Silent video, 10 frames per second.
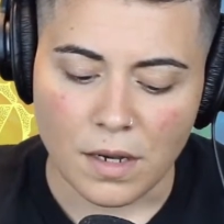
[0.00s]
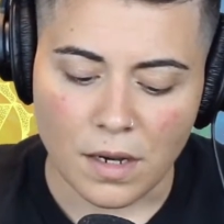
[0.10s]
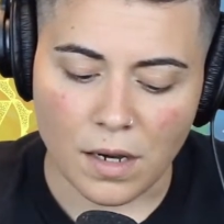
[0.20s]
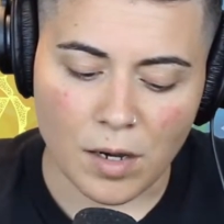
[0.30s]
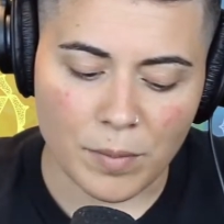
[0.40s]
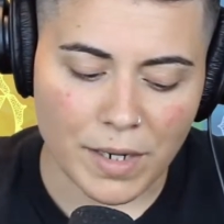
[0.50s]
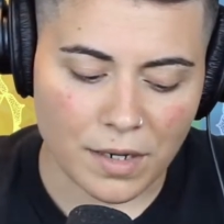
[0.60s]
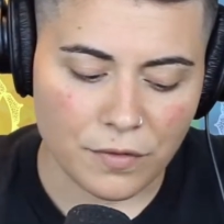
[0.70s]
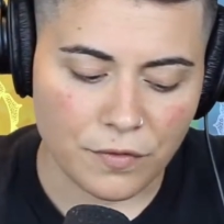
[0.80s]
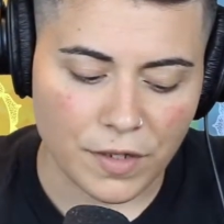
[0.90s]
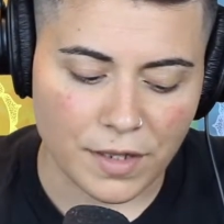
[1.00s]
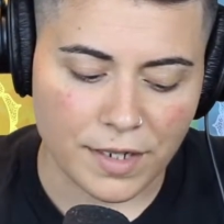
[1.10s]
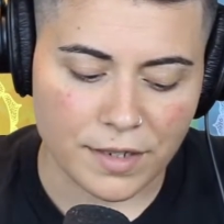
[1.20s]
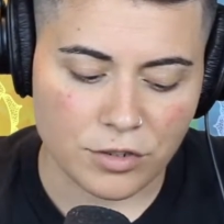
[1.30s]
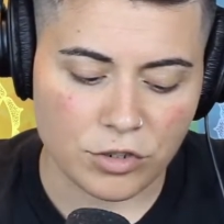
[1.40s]
And I feel
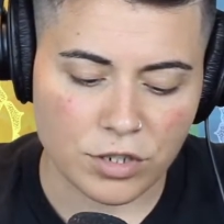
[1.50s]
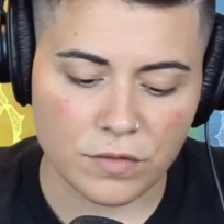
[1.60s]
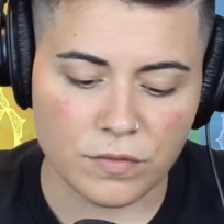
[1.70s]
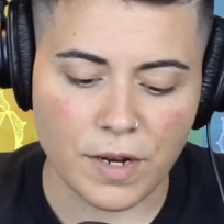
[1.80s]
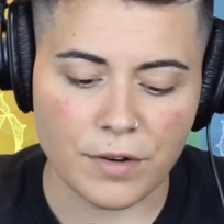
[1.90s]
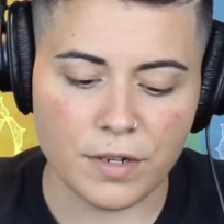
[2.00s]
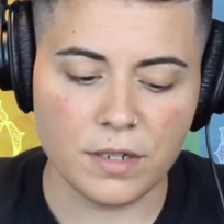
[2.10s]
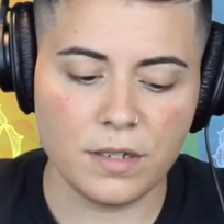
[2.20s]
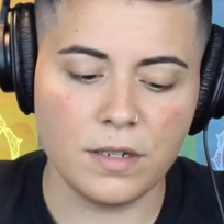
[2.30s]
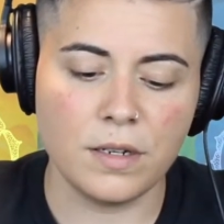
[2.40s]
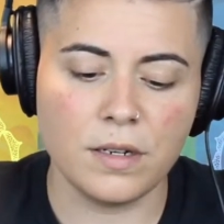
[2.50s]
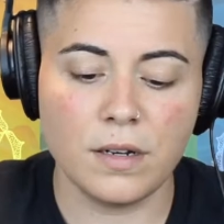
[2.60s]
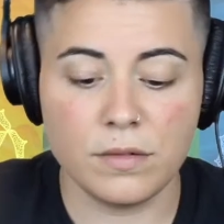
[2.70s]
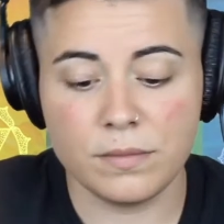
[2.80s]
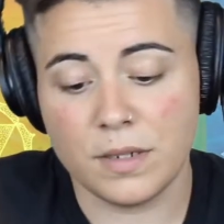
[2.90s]
like it's just very,
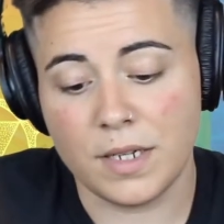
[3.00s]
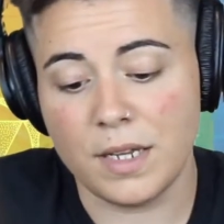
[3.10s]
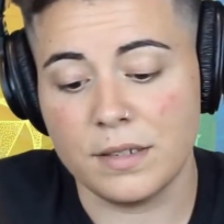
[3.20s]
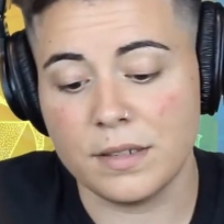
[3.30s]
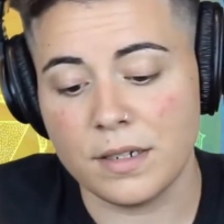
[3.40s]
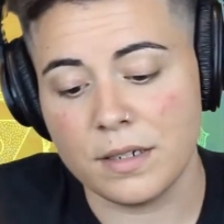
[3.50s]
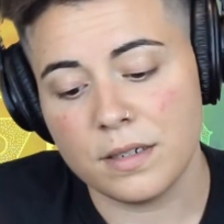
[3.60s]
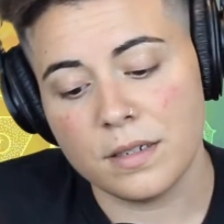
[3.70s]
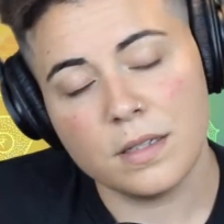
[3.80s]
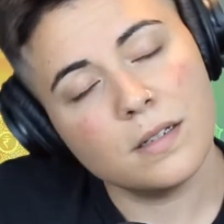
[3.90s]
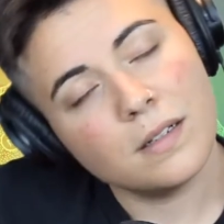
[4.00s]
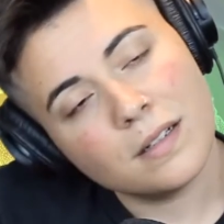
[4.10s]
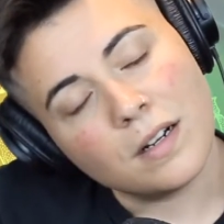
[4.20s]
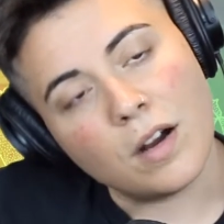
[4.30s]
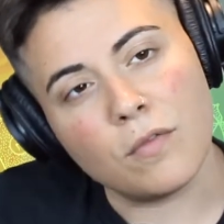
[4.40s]
again, like
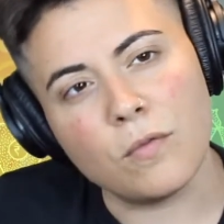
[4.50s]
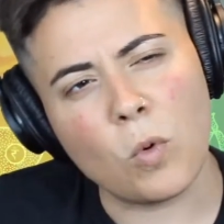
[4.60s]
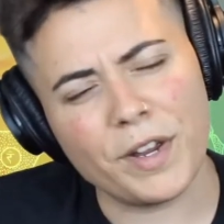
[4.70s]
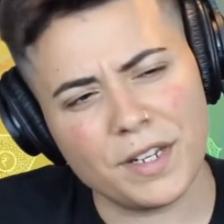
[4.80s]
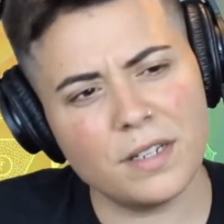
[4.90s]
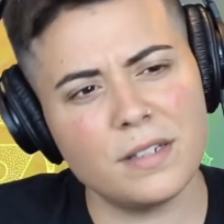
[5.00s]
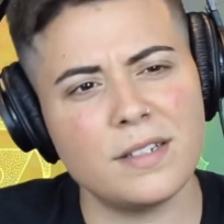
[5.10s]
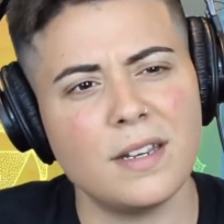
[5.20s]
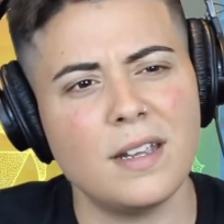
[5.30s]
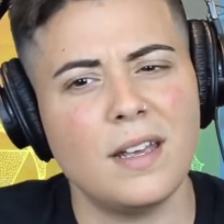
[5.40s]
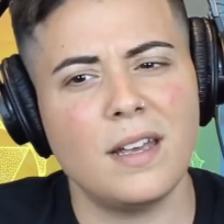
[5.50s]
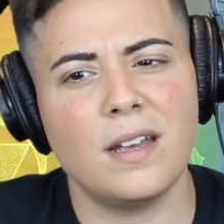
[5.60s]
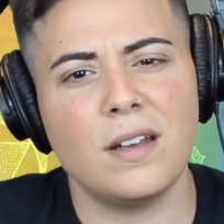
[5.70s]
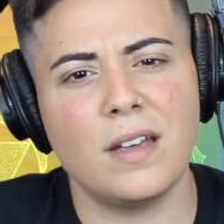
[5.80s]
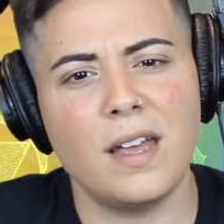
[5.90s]
avoidant
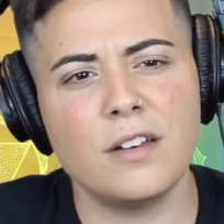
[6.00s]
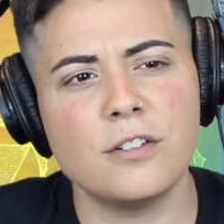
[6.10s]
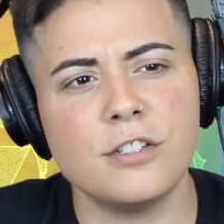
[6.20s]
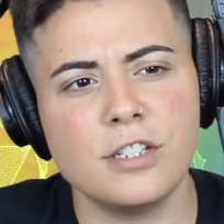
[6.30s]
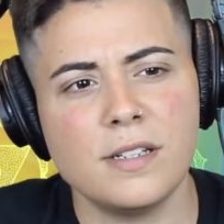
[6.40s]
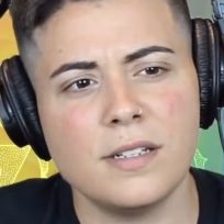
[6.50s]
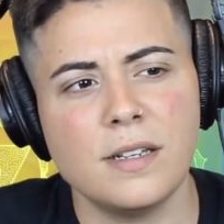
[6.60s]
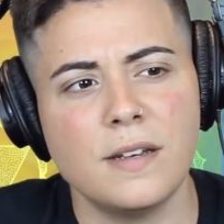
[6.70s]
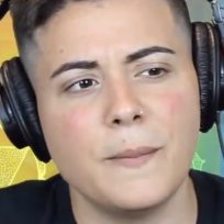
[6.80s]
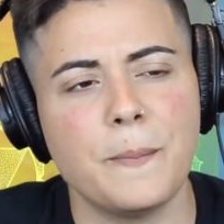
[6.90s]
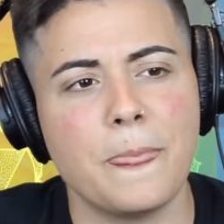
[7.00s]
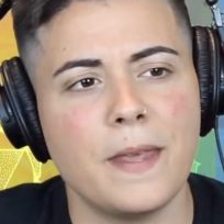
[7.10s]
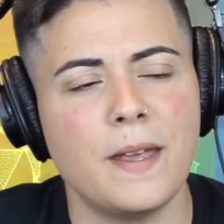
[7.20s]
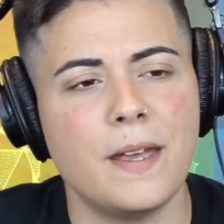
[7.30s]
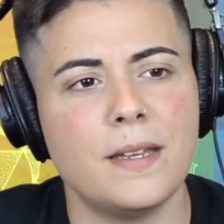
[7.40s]
energy,
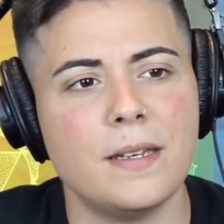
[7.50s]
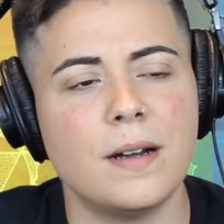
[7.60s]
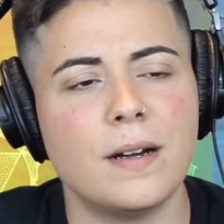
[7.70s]
and